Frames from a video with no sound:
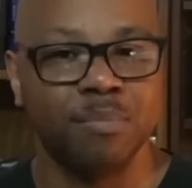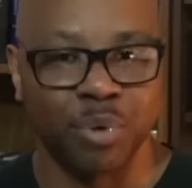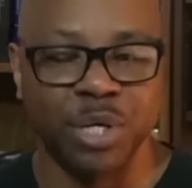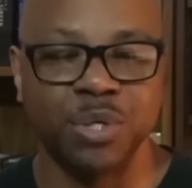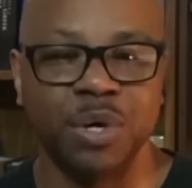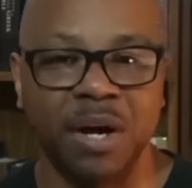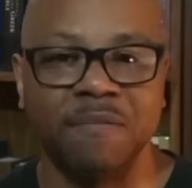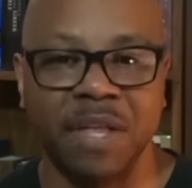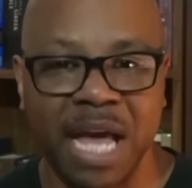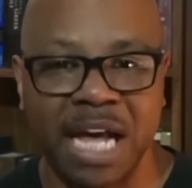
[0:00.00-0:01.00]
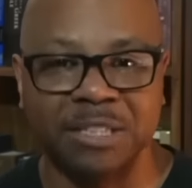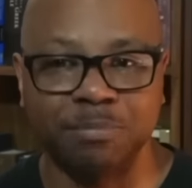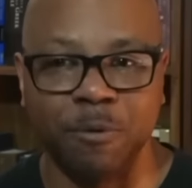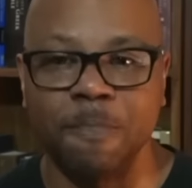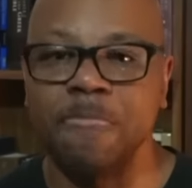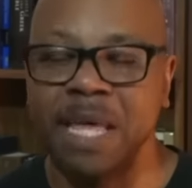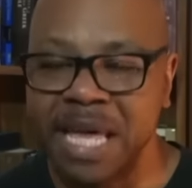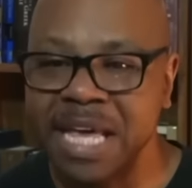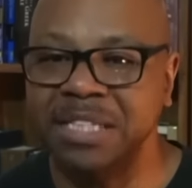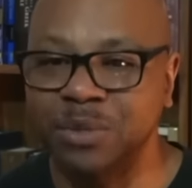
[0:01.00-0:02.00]
preacher of the gospel.
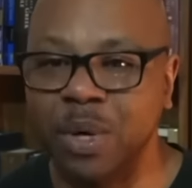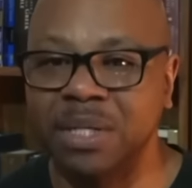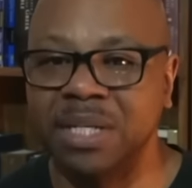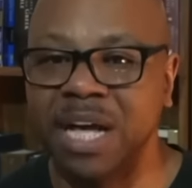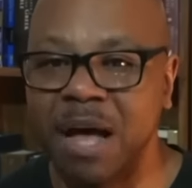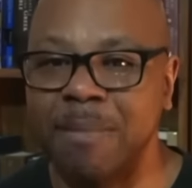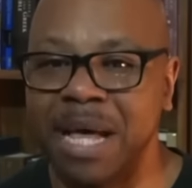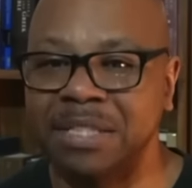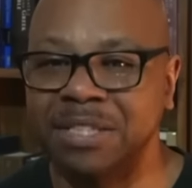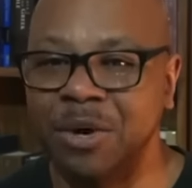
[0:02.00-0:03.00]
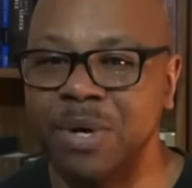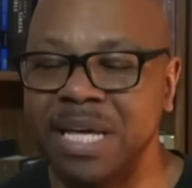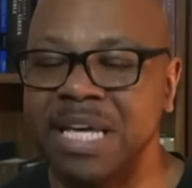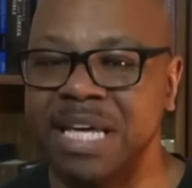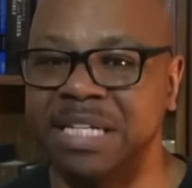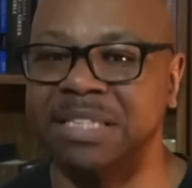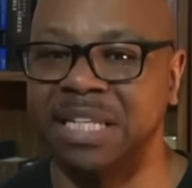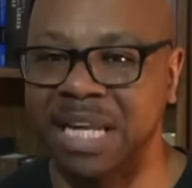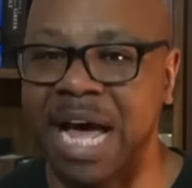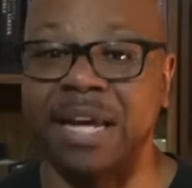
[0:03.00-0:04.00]
He is going to come as though he is
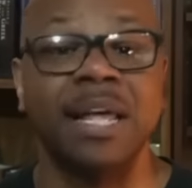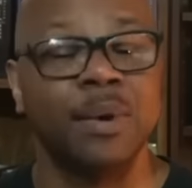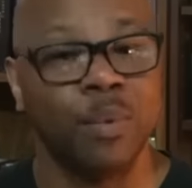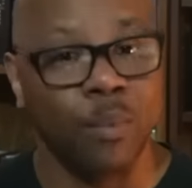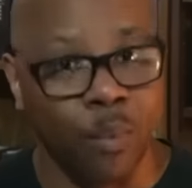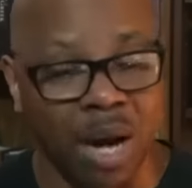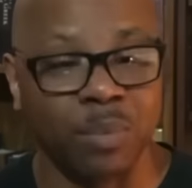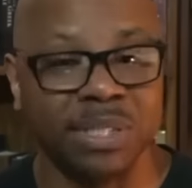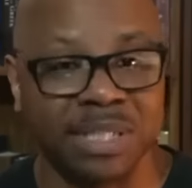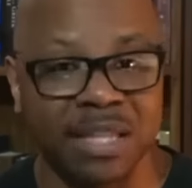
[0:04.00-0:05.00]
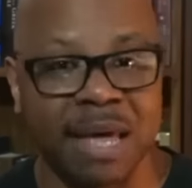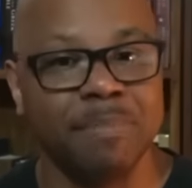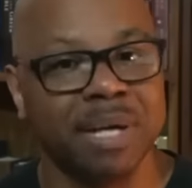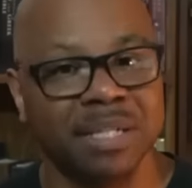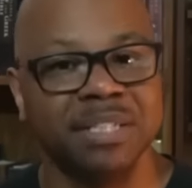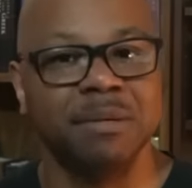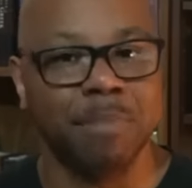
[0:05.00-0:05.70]
light. Why do we say that? Because the